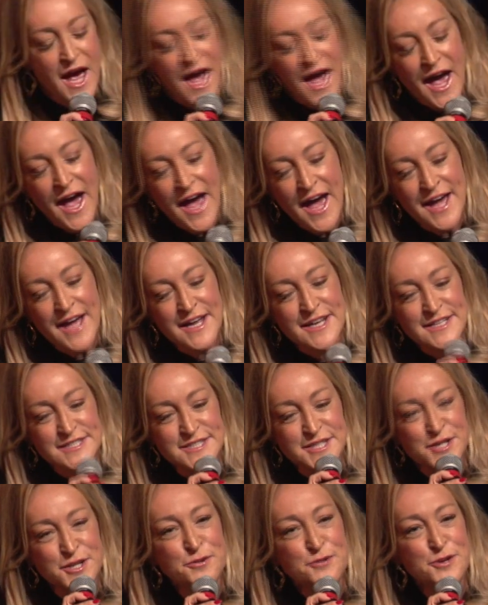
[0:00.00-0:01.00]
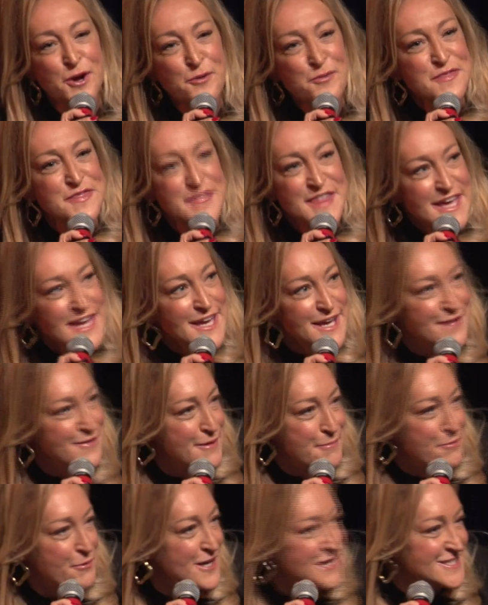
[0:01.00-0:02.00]
And you don't think of the
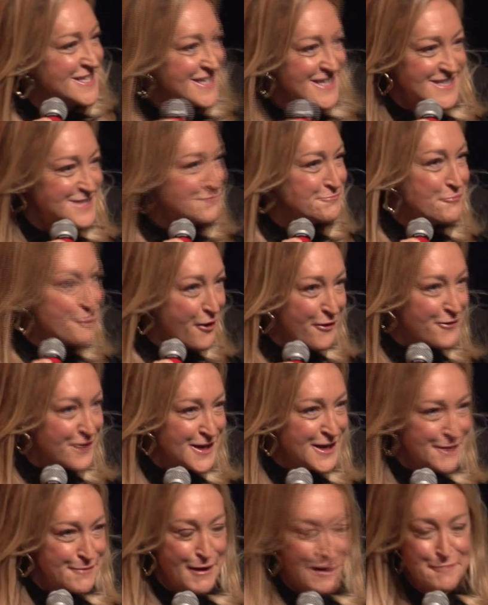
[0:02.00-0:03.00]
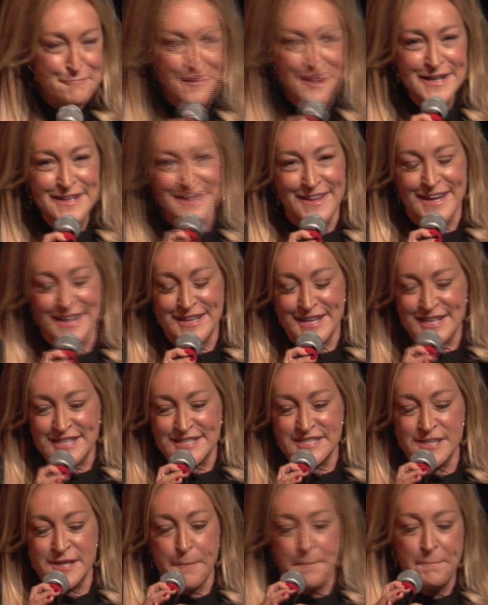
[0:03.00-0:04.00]
presidents worried about money like
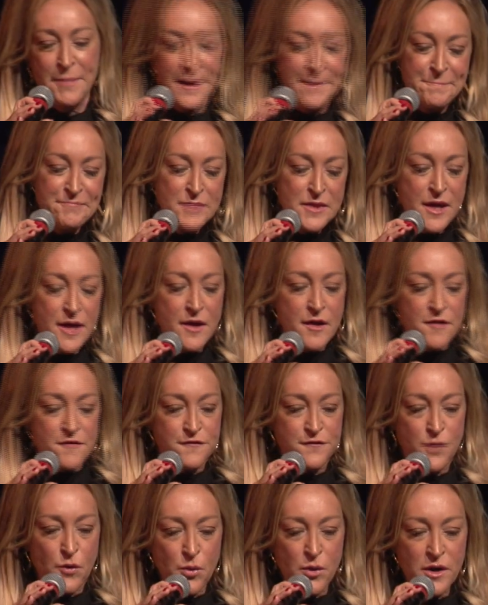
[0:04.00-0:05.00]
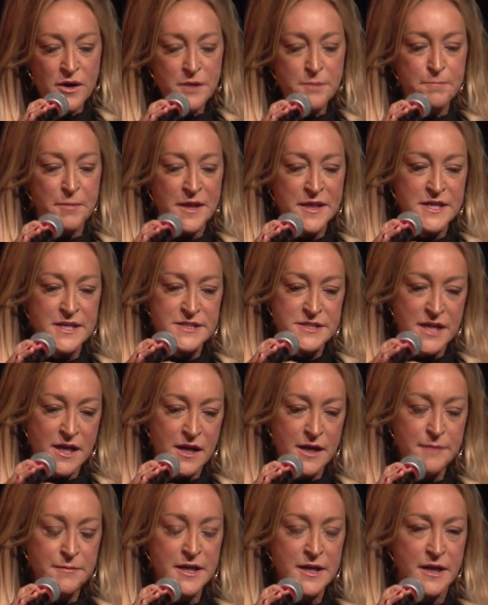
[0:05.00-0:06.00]
this. But Ford, by the
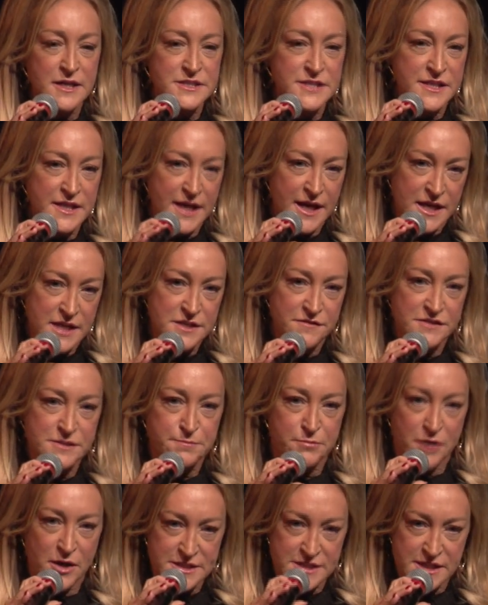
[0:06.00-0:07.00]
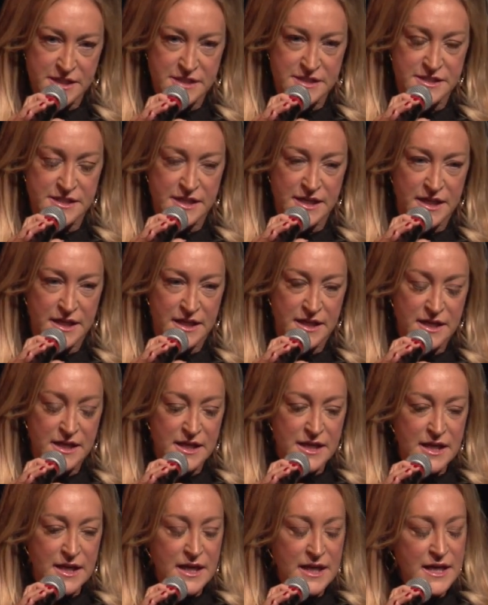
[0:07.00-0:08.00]
time he got to the end of his presidency,
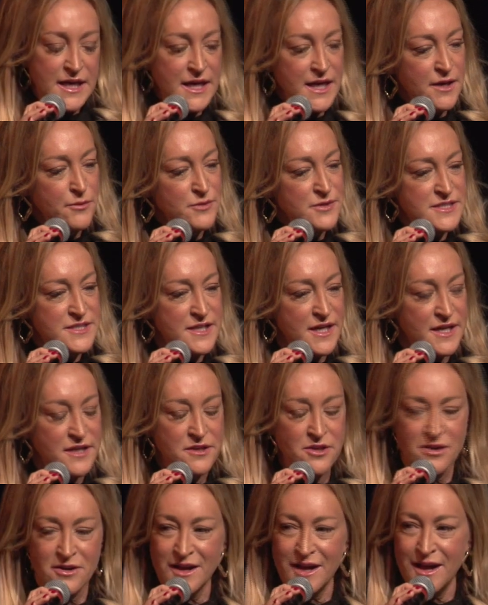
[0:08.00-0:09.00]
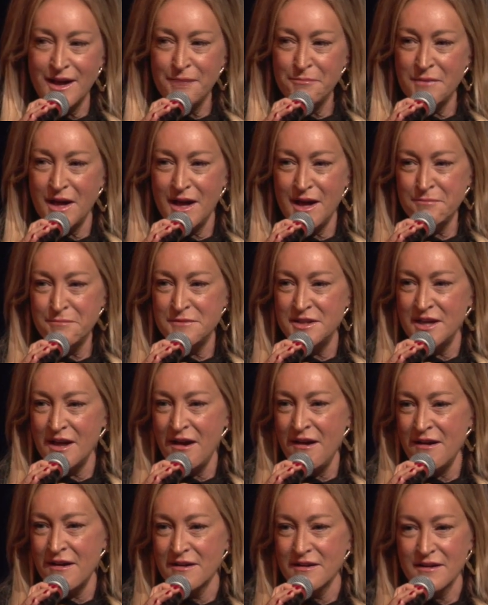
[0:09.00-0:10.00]
he was like, look, I'm
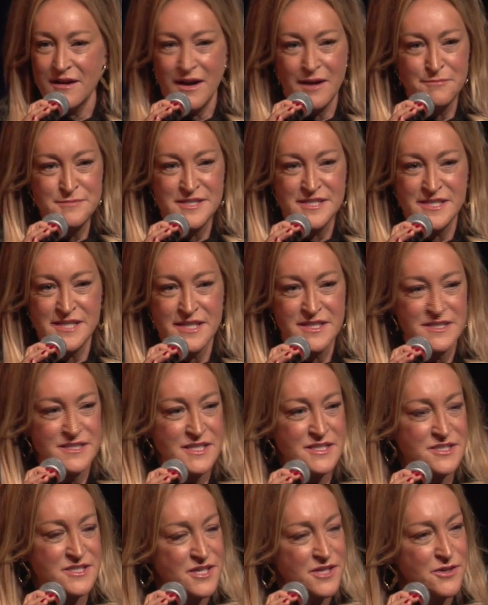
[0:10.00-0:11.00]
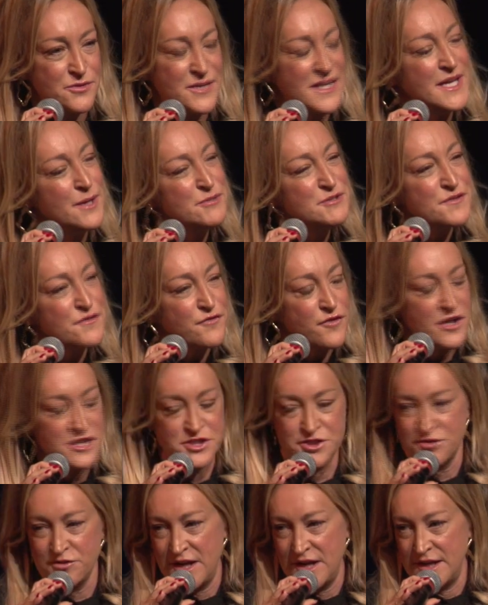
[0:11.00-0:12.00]
young. I'm 62. And he was
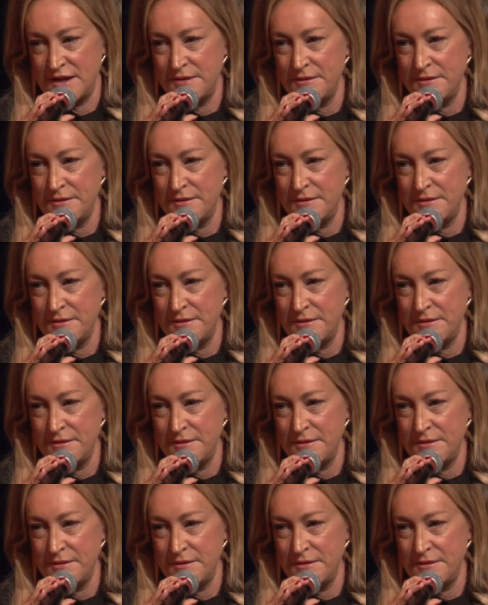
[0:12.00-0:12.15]
frustrated.